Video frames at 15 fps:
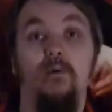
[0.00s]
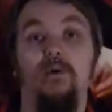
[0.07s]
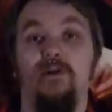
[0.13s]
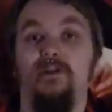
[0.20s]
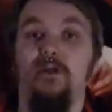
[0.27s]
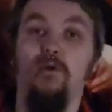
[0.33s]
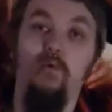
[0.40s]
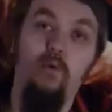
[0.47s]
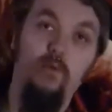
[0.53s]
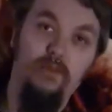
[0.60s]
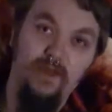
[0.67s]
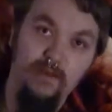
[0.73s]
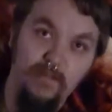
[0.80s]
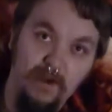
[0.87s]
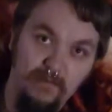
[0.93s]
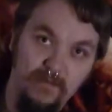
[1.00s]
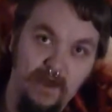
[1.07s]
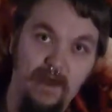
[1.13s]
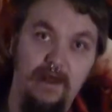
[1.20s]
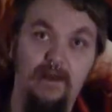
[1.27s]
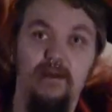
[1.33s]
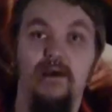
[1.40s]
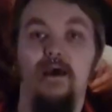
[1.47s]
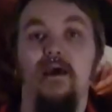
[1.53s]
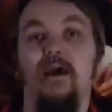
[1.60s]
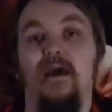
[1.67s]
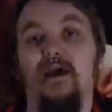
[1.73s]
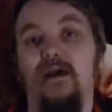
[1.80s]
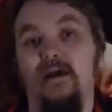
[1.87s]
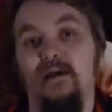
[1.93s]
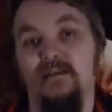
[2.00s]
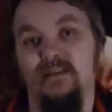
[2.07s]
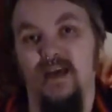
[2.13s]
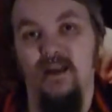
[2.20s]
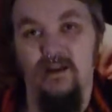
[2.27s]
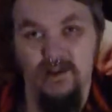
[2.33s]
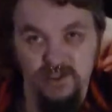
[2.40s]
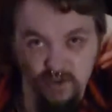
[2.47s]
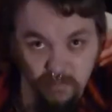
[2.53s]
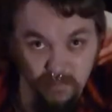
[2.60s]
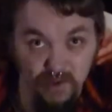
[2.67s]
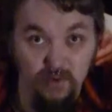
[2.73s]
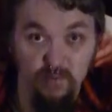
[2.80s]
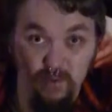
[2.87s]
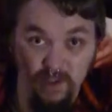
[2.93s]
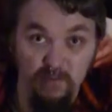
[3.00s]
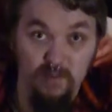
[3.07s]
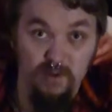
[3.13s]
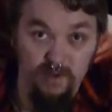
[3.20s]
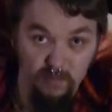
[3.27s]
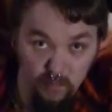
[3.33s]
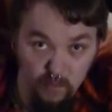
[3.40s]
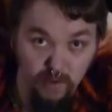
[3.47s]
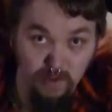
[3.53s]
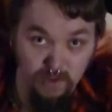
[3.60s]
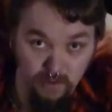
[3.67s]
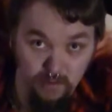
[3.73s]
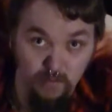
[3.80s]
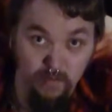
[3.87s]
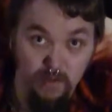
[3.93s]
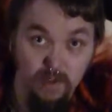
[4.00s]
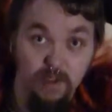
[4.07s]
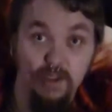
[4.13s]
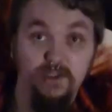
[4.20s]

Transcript: which the cool thing about that is it lets you build what you really want to.